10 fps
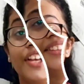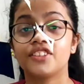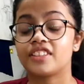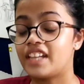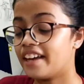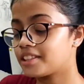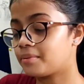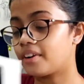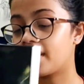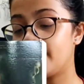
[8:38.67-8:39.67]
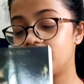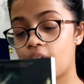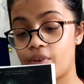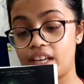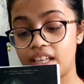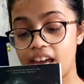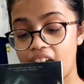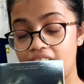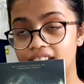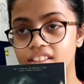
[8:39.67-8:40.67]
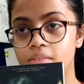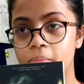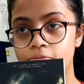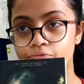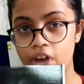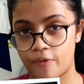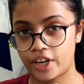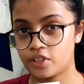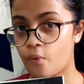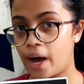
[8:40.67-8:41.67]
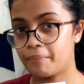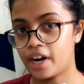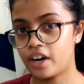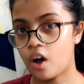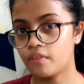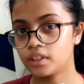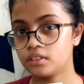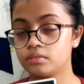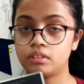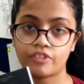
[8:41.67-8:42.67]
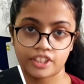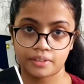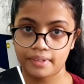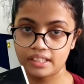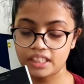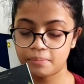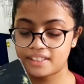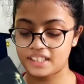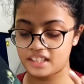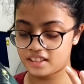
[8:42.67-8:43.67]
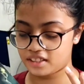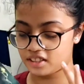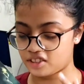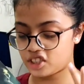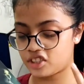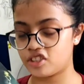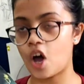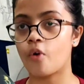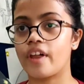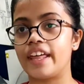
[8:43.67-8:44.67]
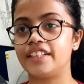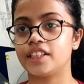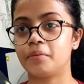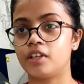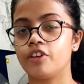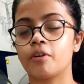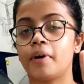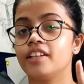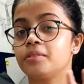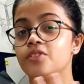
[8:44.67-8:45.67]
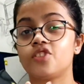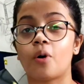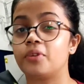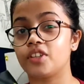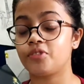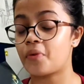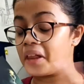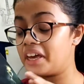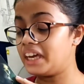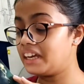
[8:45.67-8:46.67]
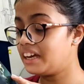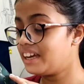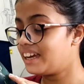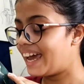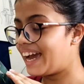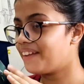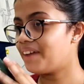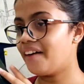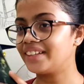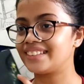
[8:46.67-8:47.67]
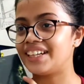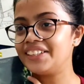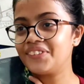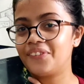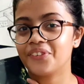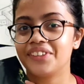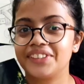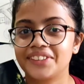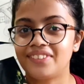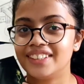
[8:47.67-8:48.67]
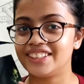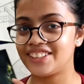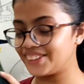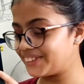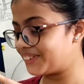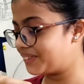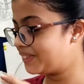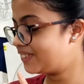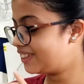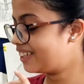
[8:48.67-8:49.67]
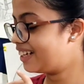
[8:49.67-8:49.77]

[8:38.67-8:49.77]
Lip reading: So the next book is Awakening and this is my favorite vampire novel written by Leigh because this is just so relatable and reminds me so much of Twilight. And I'm having a signed copy for this one too.